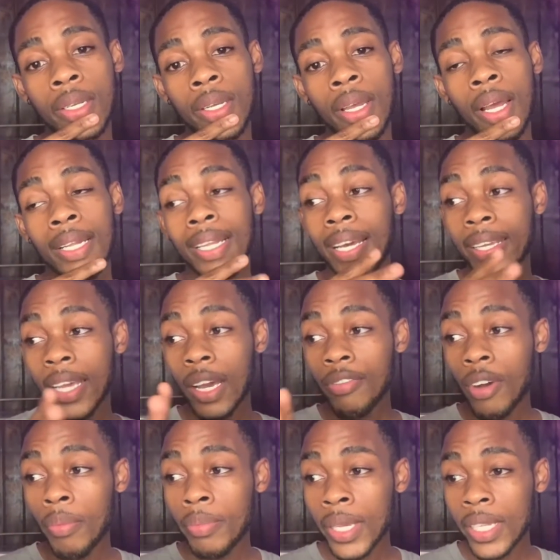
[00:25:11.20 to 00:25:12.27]
Like you ever
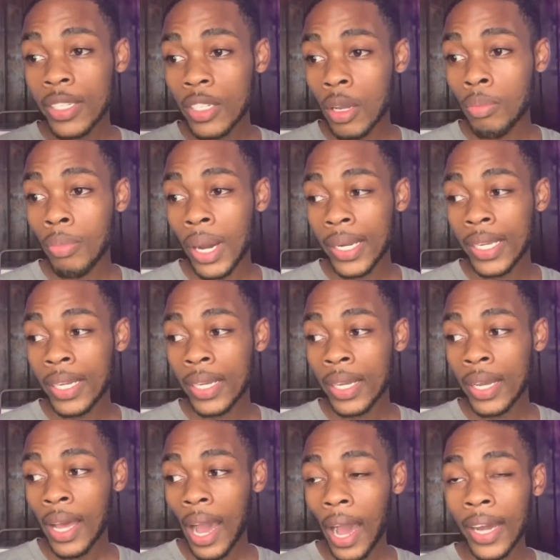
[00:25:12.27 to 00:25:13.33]
meet somebody
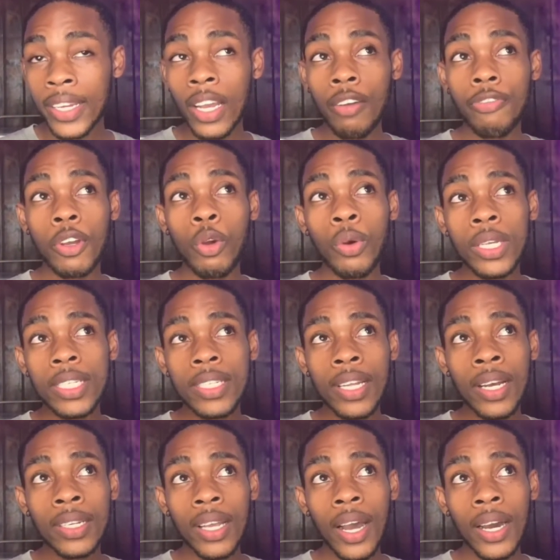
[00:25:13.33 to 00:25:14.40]
and you have a
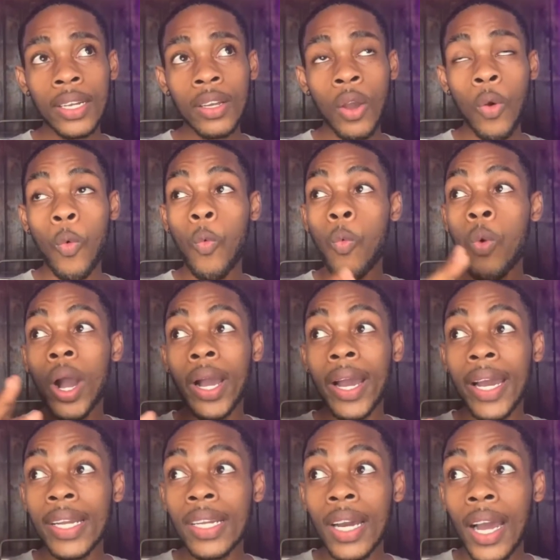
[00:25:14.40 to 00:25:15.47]
question, God, what
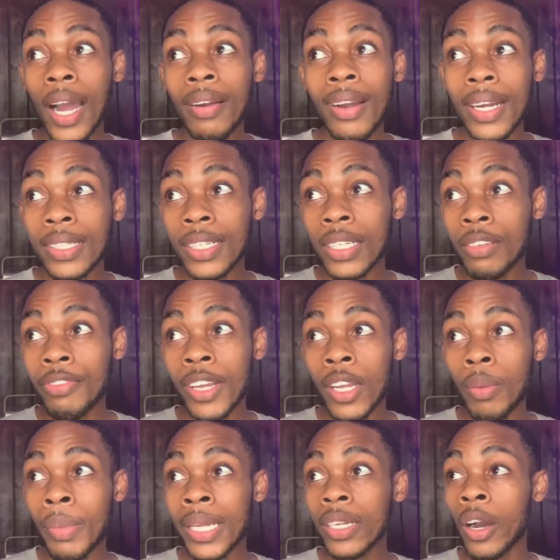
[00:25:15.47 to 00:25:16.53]
kind of character
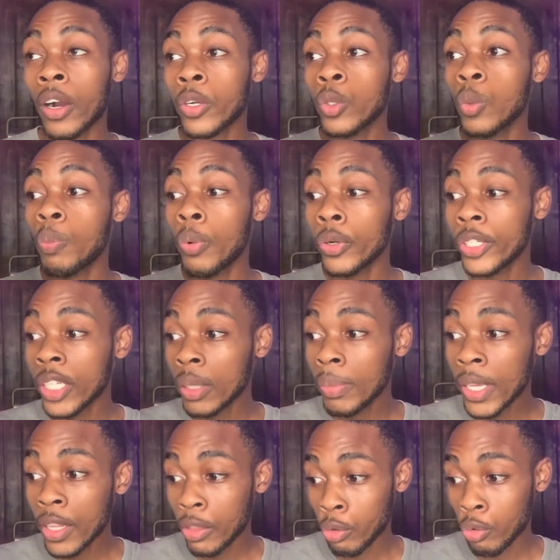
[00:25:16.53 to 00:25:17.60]
development are you putting
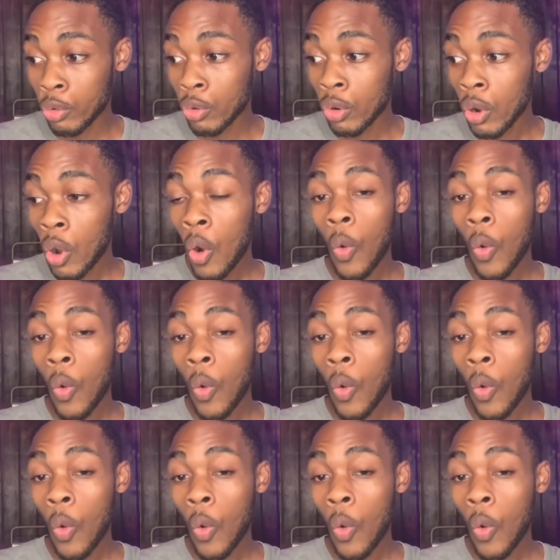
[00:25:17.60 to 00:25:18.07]
me through?